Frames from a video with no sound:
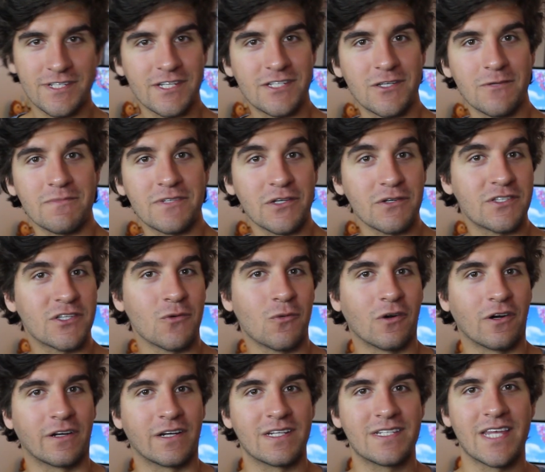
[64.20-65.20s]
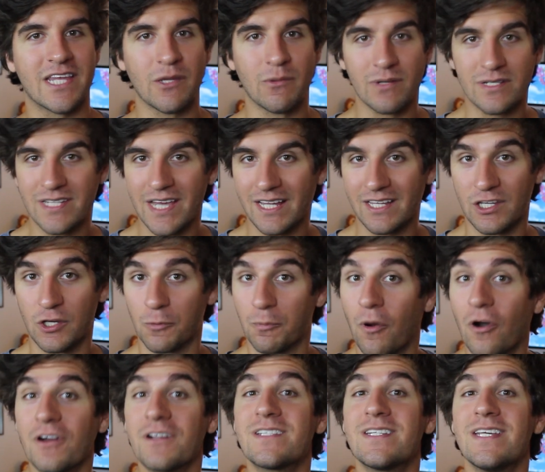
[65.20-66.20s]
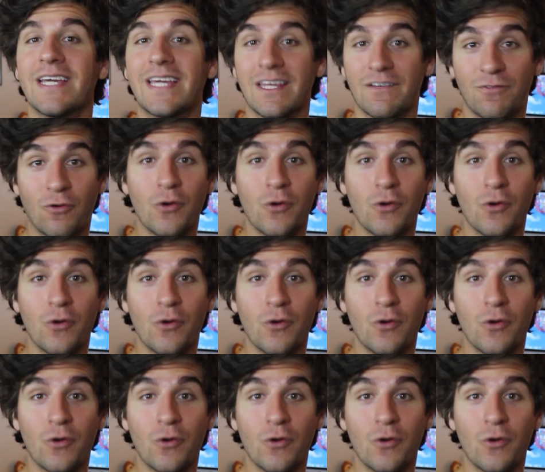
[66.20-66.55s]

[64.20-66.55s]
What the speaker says: systems used to work is that you would take your park ticket